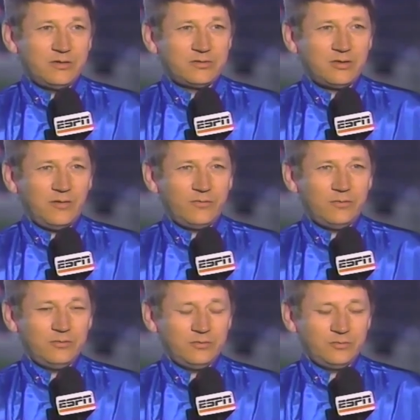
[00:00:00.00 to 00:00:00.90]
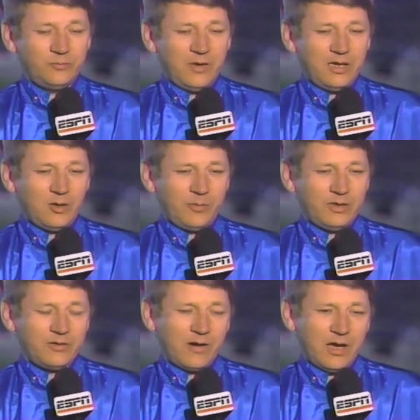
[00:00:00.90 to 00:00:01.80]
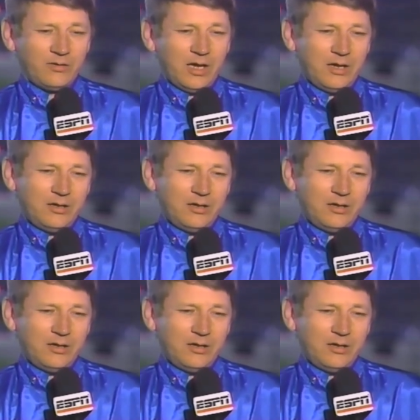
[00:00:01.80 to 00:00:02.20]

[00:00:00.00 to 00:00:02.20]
and it's tough to make up any ground.